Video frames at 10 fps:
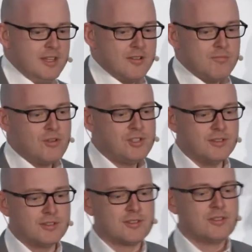the
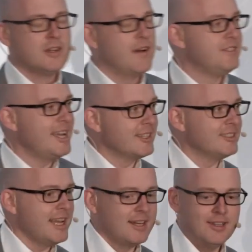emergence of text
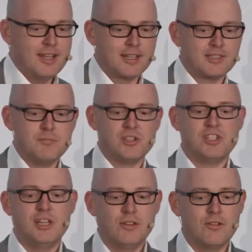analytics and
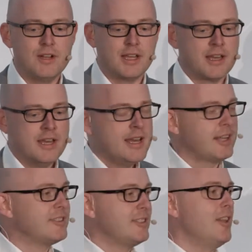machine learning,
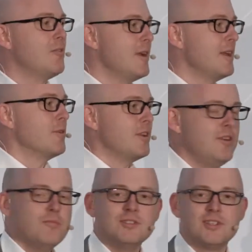accelerating what
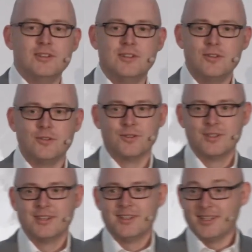humans can do,
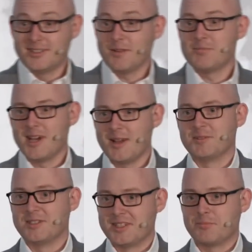and sometimes
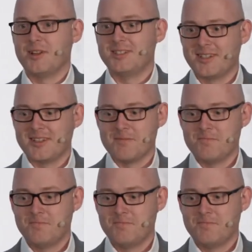displacing them.